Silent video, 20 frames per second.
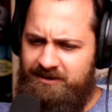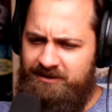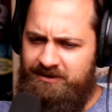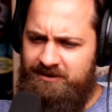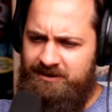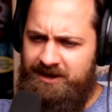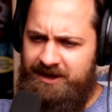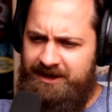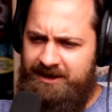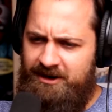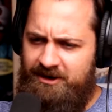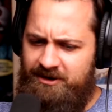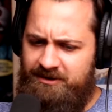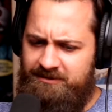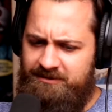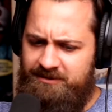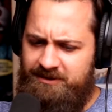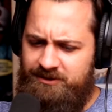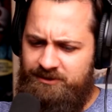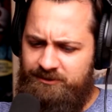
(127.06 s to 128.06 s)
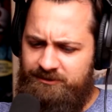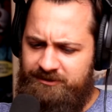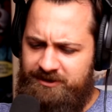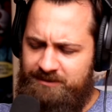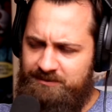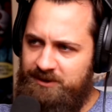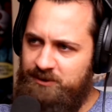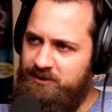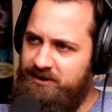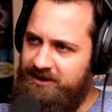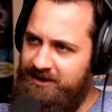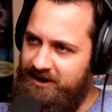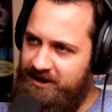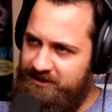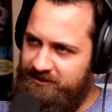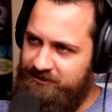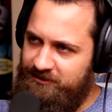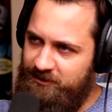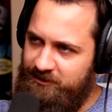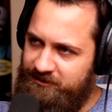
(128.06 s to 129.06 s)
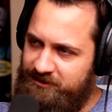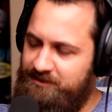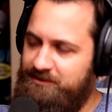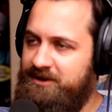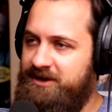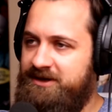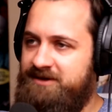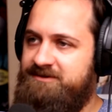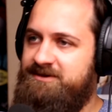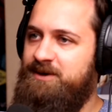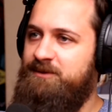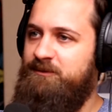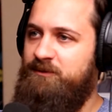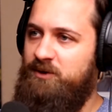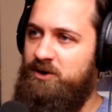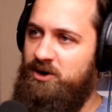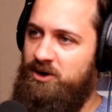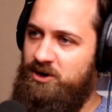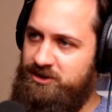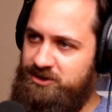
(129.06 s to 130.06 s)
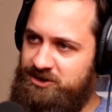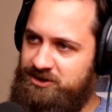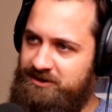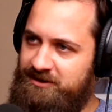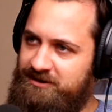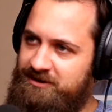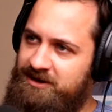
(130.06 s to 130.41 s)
you know that character thing you sent me where they're like so similar except for Archer?